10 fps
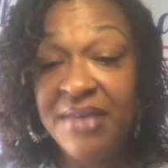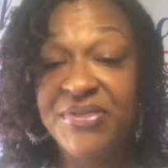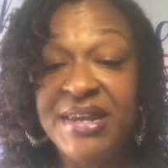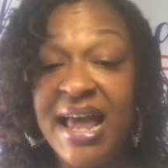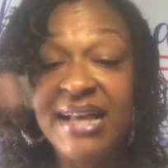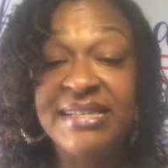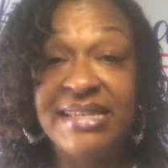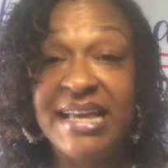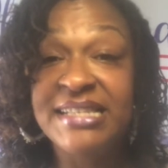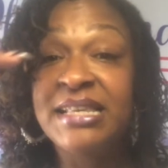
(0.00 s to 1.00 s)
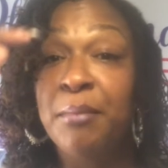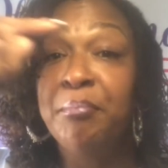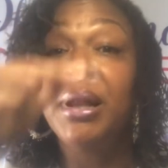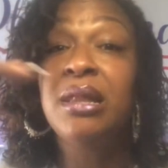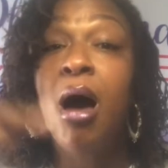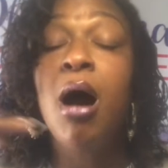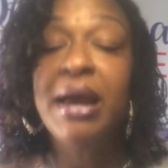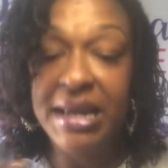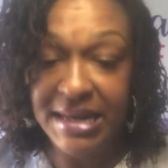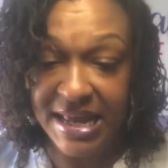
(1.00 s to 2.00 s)
The next is
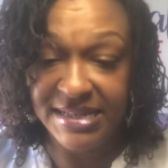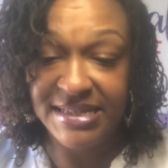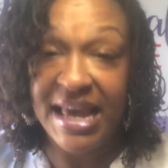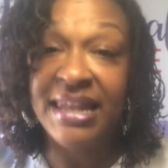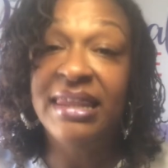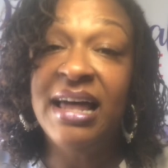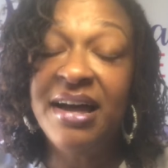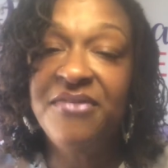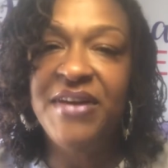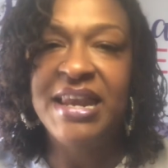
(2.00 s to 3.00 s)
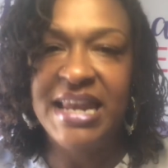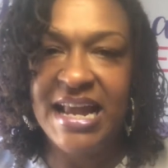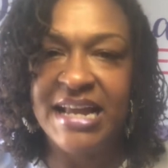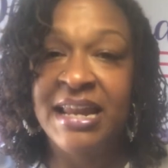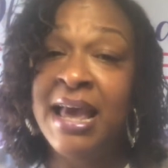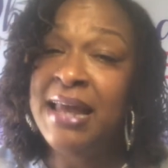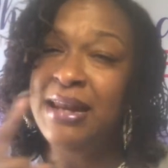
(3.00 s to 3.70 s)
belongingness and love and need.